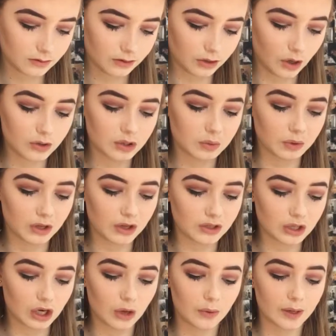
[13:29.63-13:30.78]
go to one of those
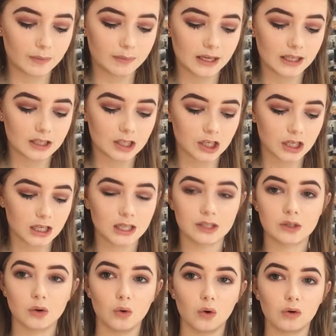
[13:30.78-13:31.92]
glowing
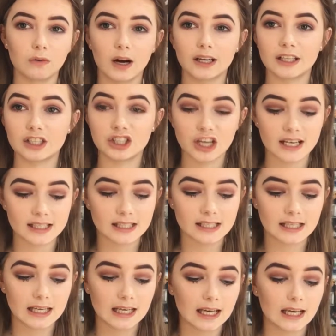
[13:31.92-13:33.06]
beaches or ride a jet
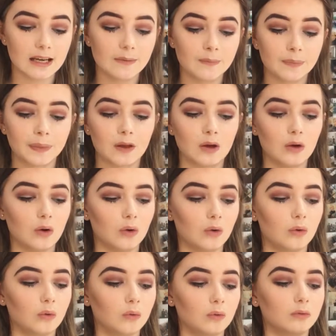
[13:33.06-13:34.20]
ski
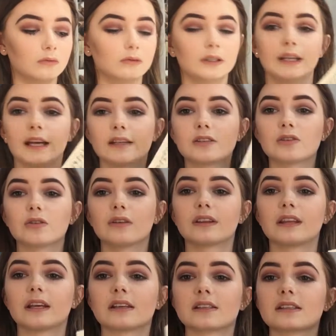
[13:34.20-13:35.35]
and that sort of
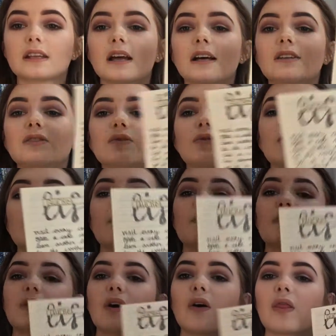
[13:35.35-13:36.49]
thing. So that's all
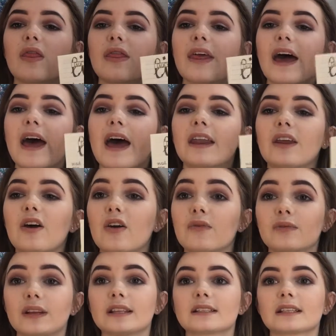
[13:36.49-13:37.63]
on there, and
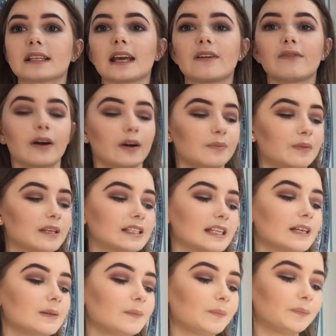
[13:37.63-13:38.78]
hopefully that's going to get very busy.